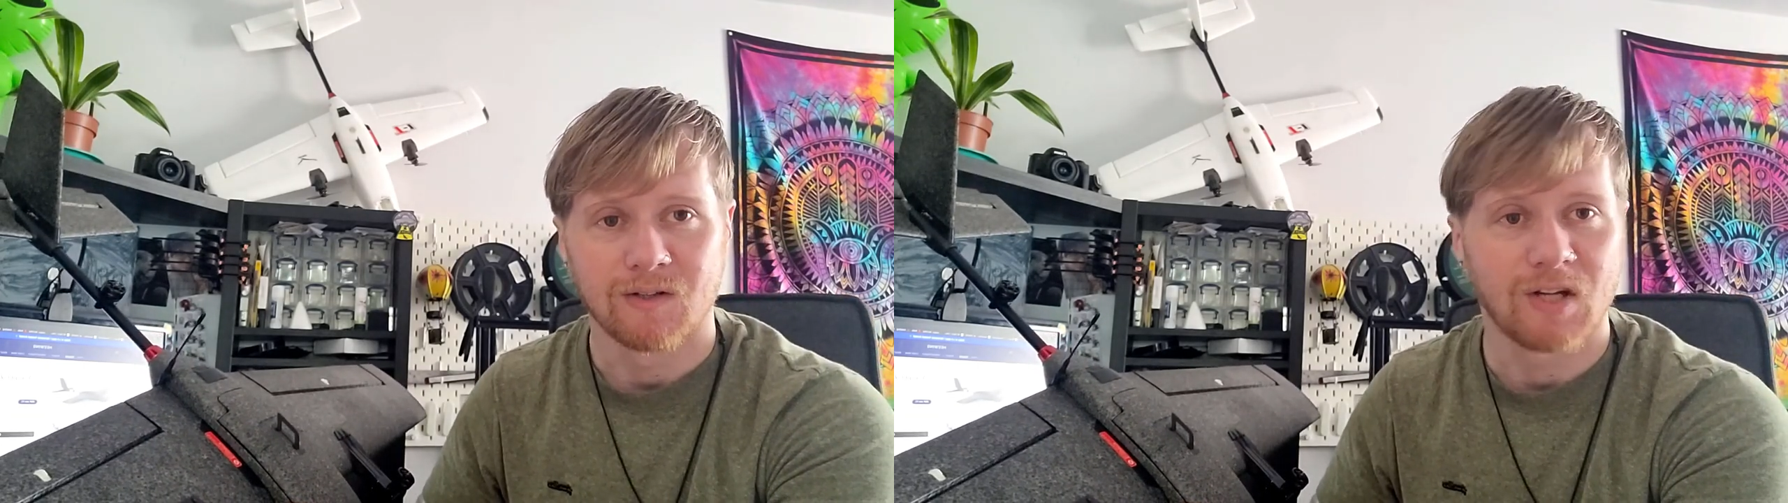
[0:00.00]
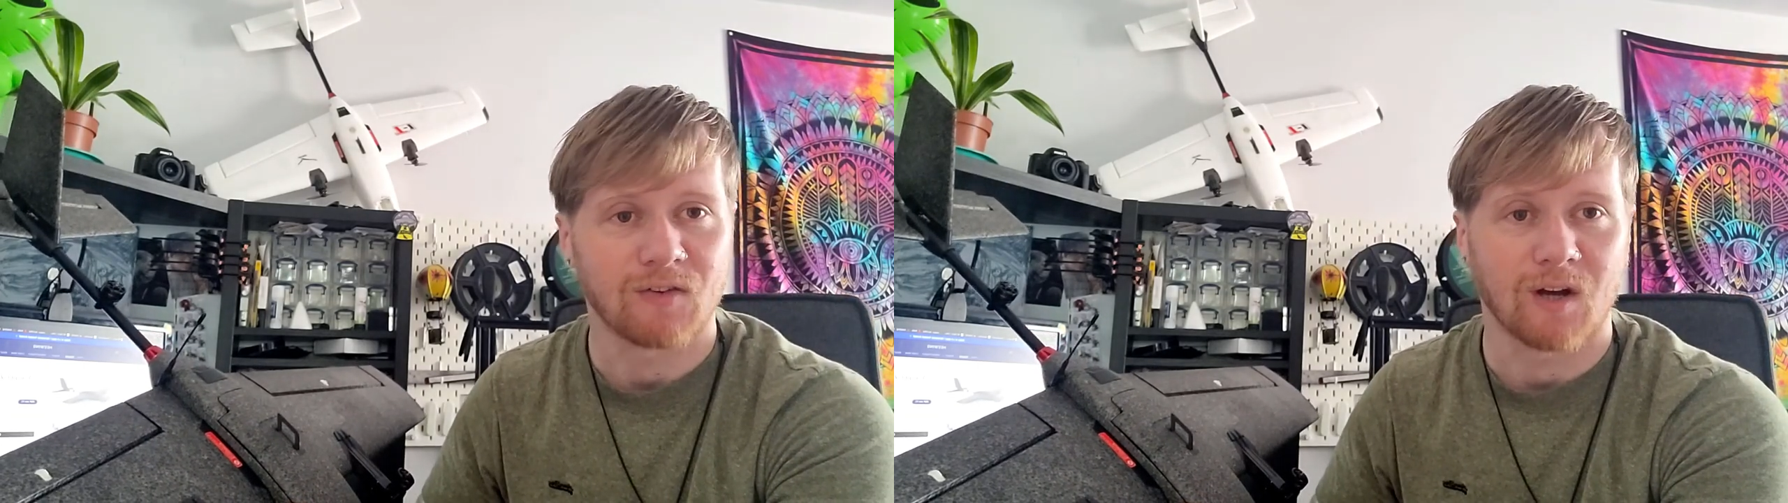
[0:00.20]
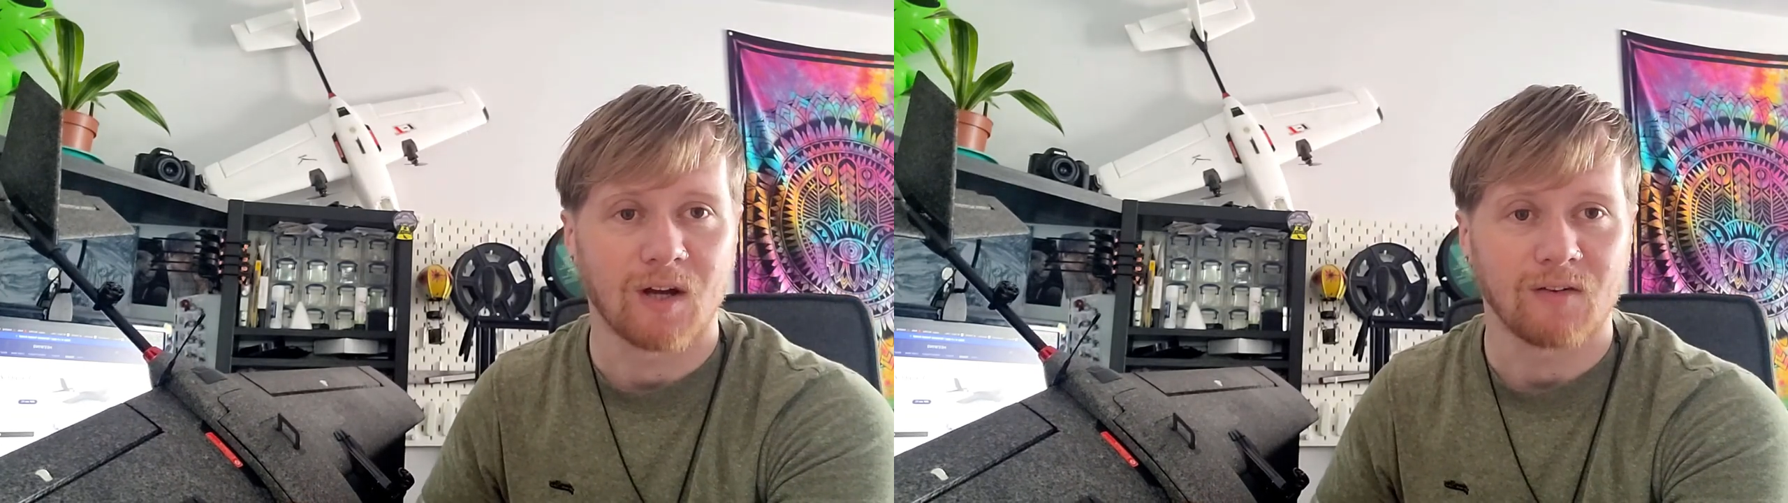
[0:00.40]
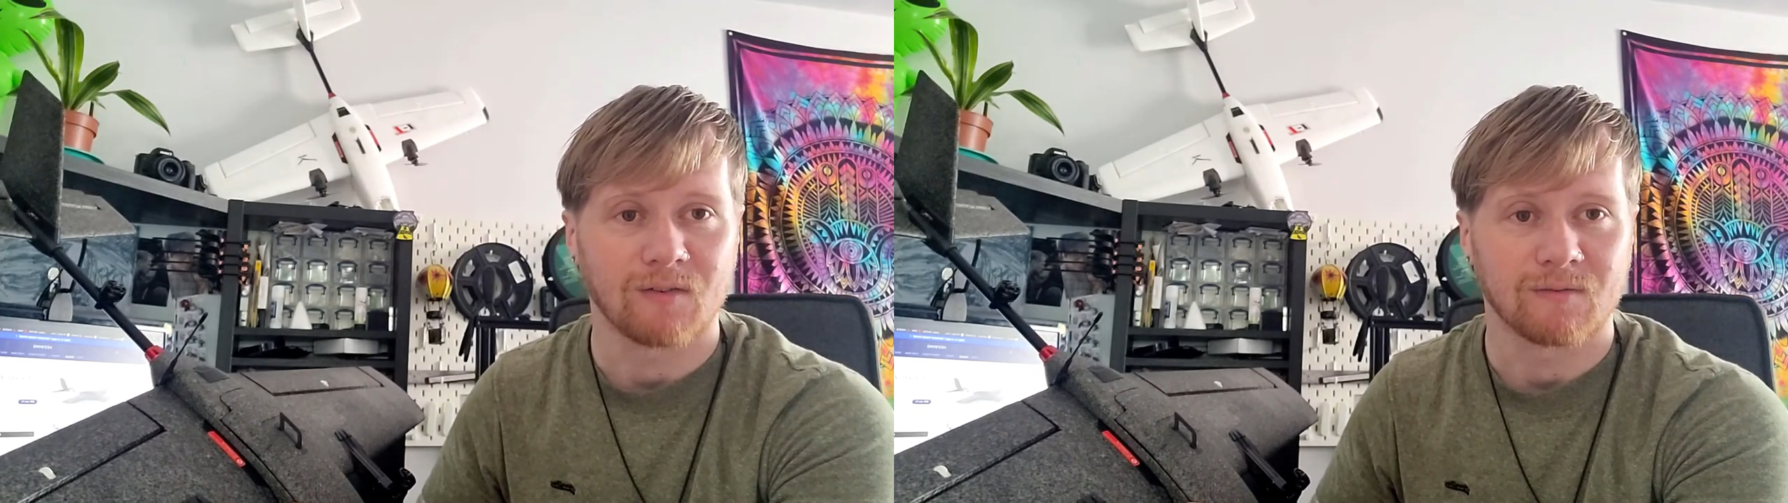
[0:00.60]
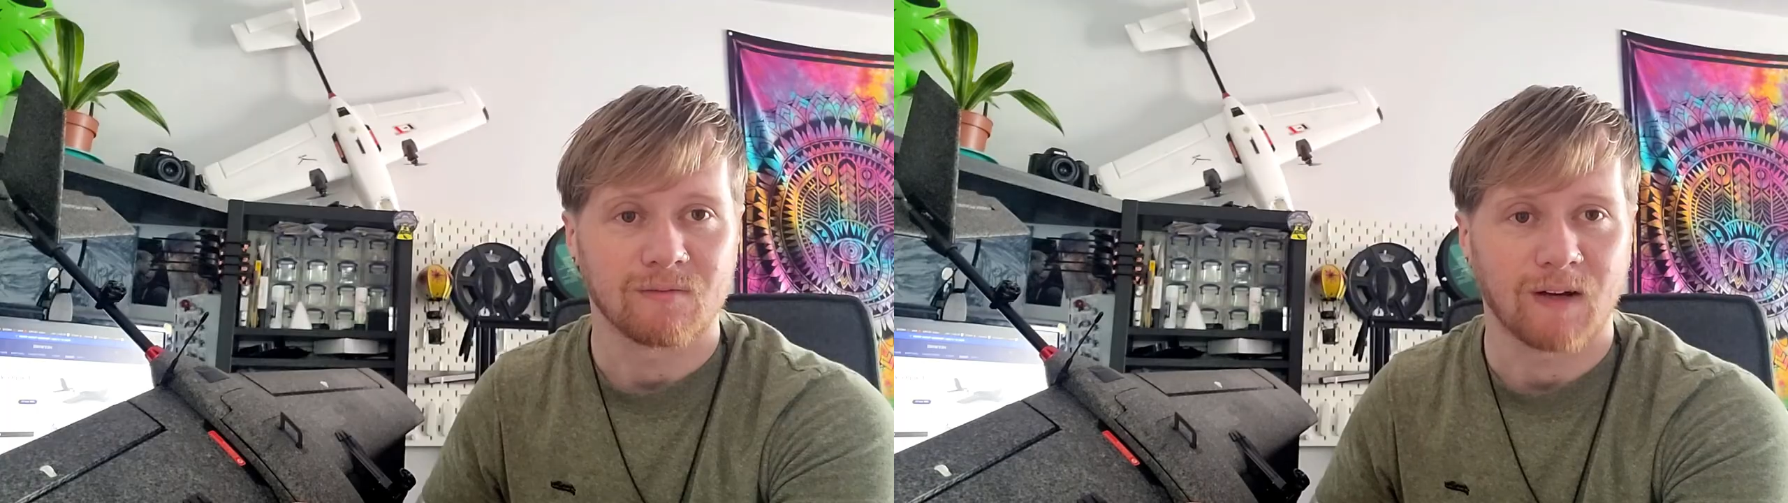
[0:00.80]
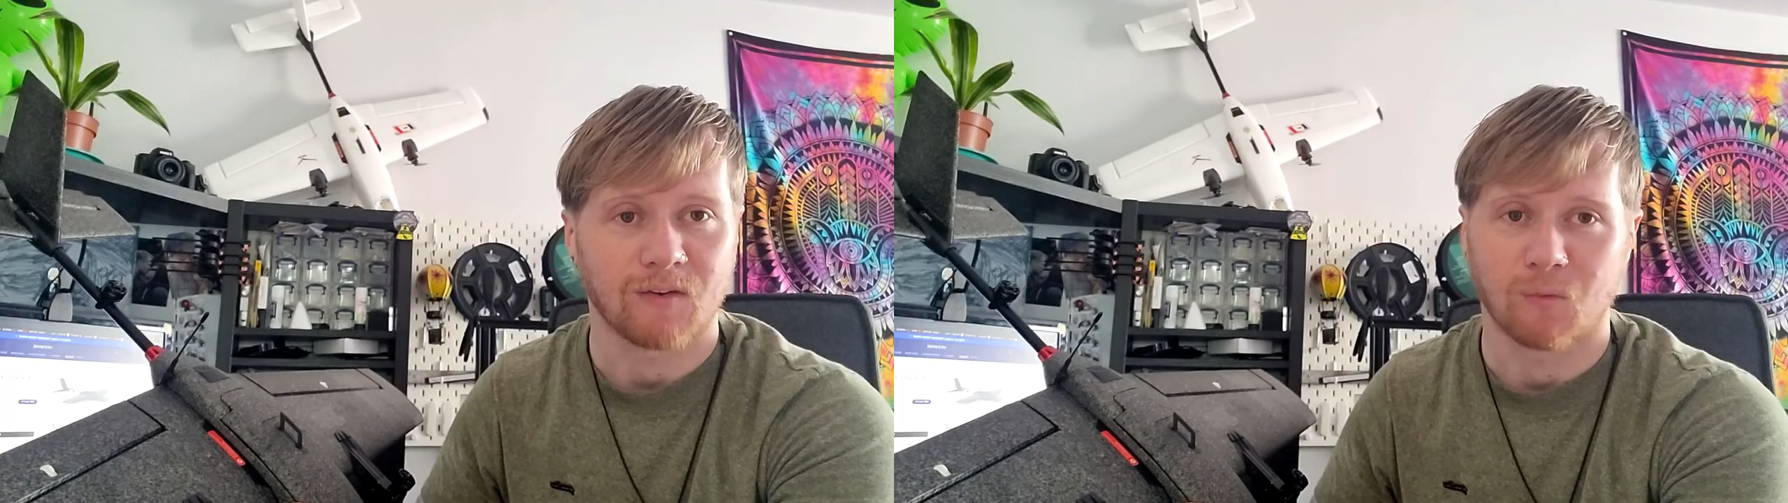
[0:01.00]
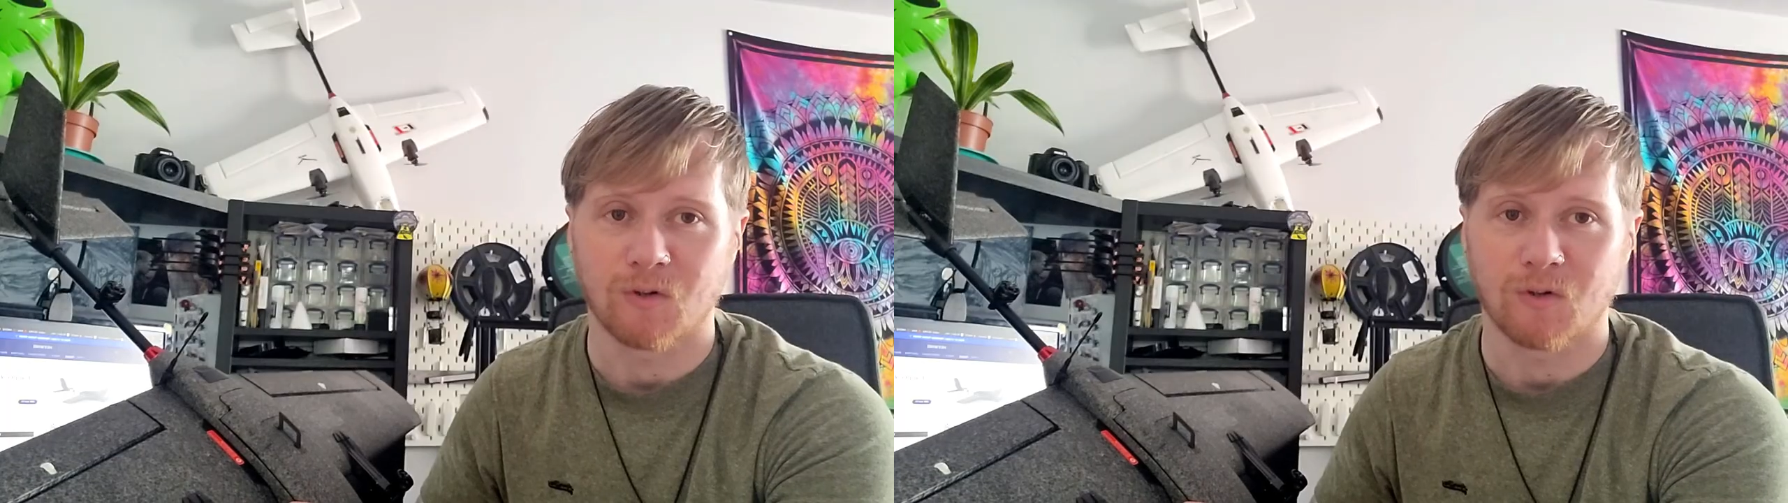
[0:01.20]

Cheers, guys. Thanks for